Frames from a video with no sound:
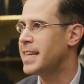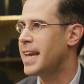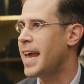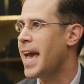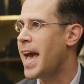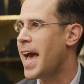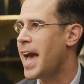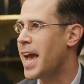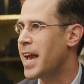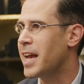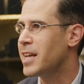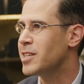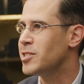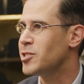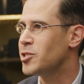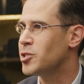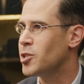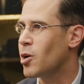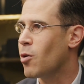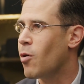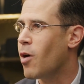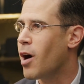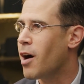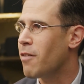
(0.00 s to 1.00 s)
today, and
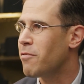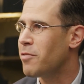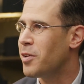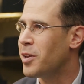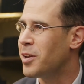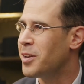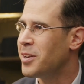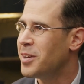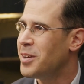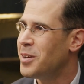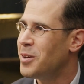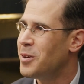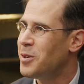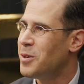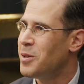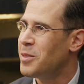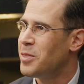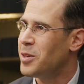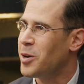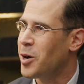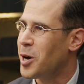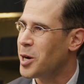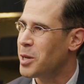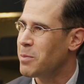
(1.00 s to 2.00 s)
so often
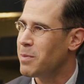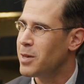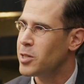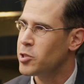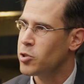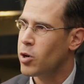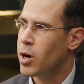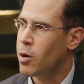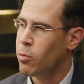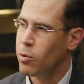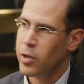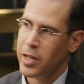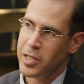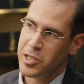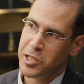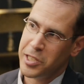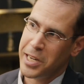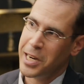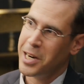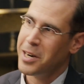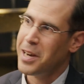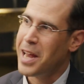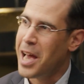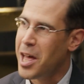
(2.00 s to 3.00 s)
the arguments are, well, let's
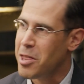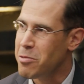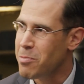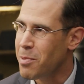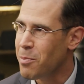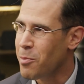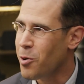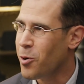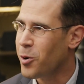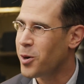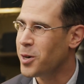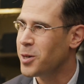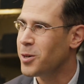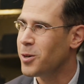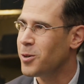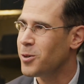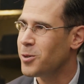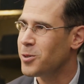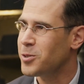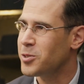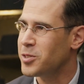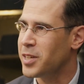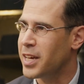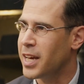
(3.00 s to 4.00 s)
tear down the
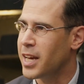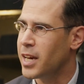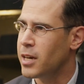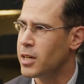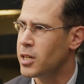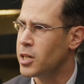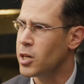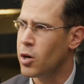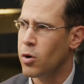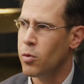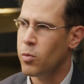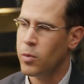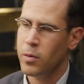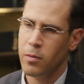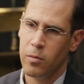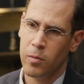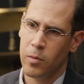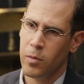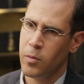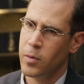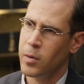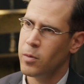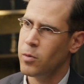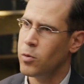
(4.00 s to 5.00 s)
memorials and,
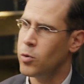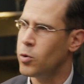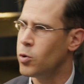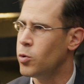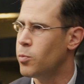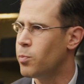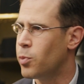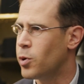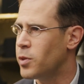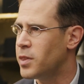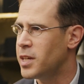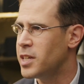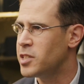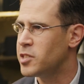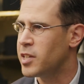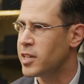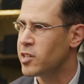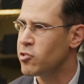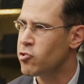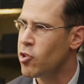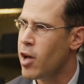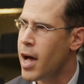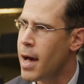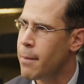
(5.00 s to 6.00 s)
who put these
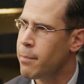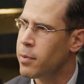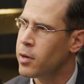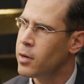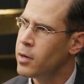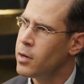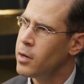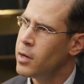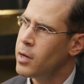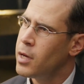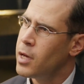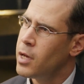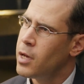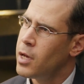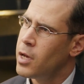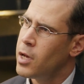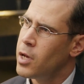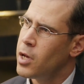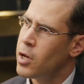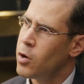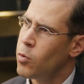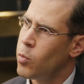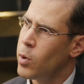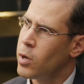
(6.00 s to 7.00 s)
things up?
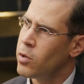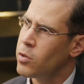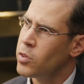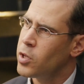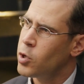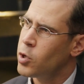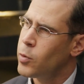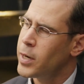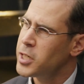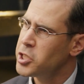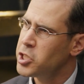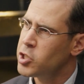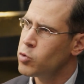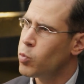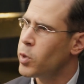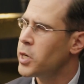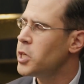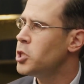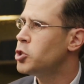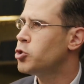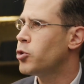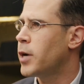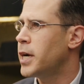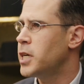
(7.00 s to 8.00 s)
Well, the question is, what
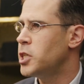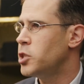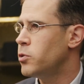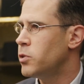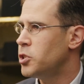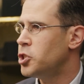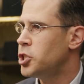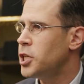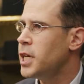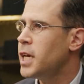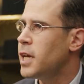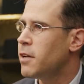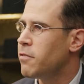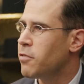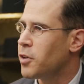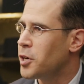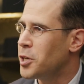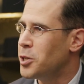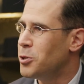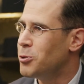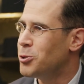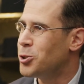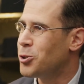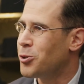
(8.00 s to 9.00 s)
are you trying to achieve? Are
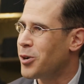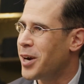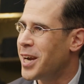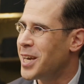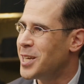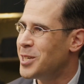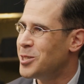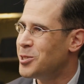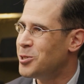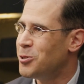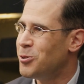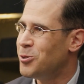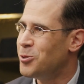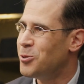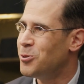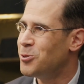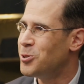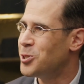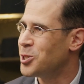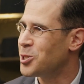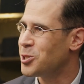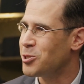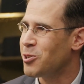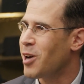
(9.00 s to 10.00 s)
you trying to
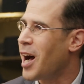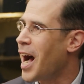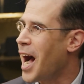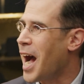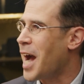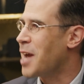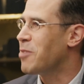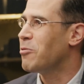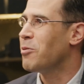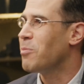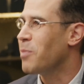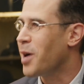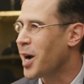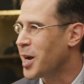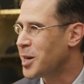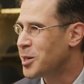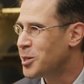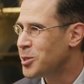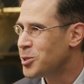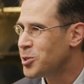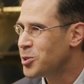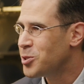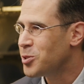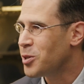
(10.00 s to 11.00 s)
just hide
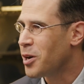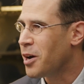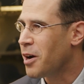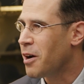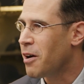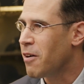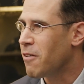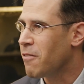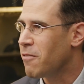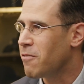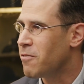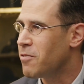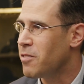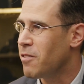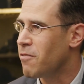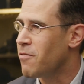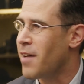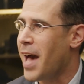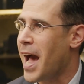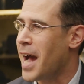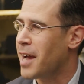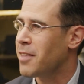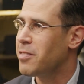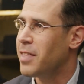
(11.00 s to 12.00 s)
reminders of the
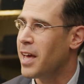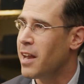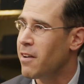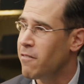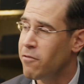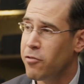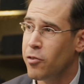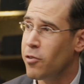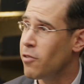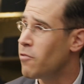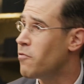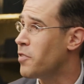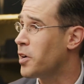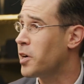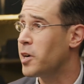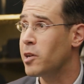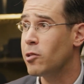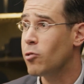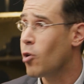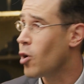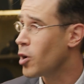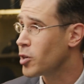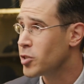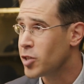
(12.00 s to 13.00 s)
fact that for a very
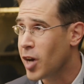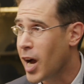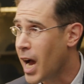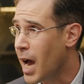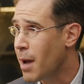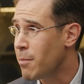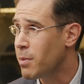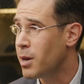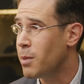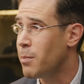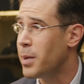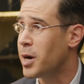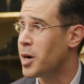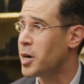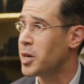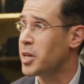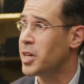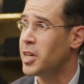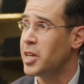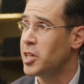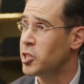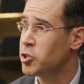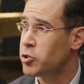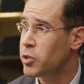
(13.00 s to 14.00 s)
long time in
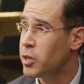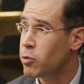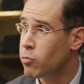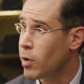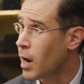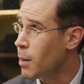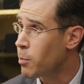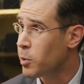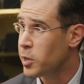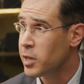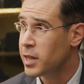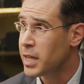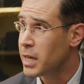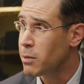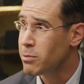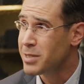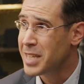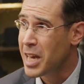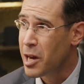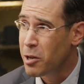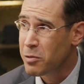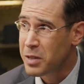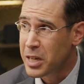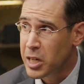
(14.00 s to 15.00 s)
American history, Robert E. Lee
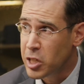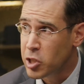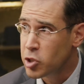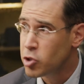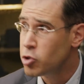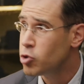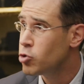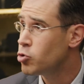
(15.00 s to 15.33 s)
was held in